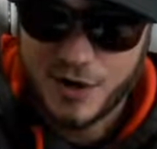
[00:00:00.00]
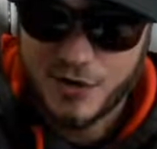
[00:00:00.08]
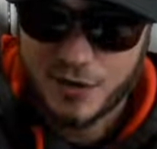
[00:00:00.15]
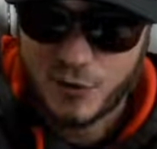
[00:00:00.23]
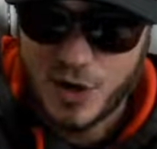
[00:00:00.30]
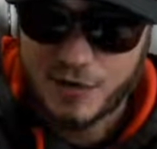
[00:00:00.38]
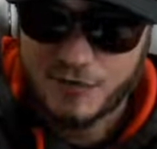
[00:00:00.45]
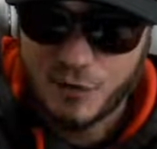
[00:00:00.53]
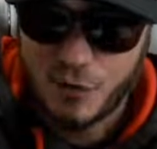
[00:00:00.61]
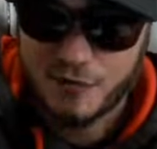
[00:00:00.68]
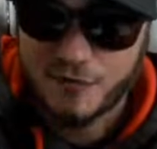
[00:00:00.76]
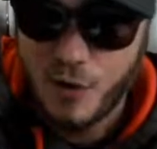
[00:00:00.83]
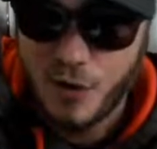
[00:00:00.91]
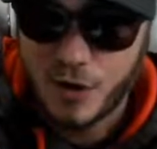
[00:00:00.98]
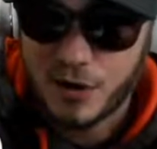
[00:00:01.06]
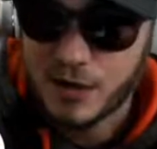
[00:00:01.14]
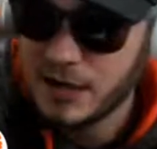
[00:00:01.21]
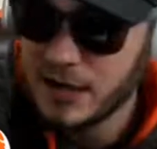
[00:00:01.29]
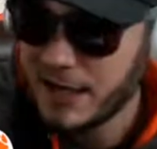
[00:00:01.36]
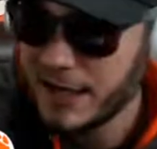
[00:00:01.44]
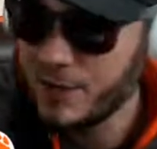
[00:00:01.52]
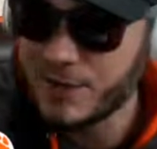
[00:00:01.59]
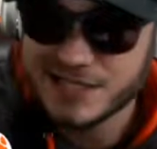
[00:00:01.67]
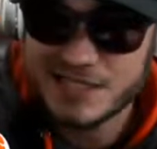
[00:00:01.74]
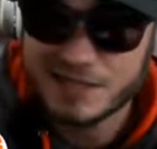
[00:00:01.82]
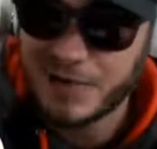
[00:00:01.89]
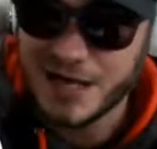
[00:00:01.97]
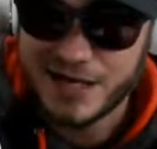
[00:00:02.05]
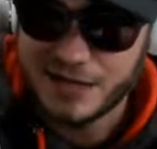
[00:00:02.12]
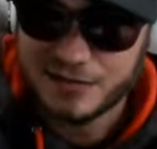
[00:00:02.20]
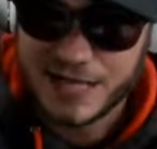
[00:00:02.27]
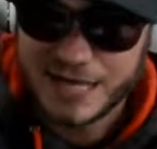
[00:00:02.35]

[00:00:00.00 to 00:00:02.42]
who can run a 4'4", who can spin it like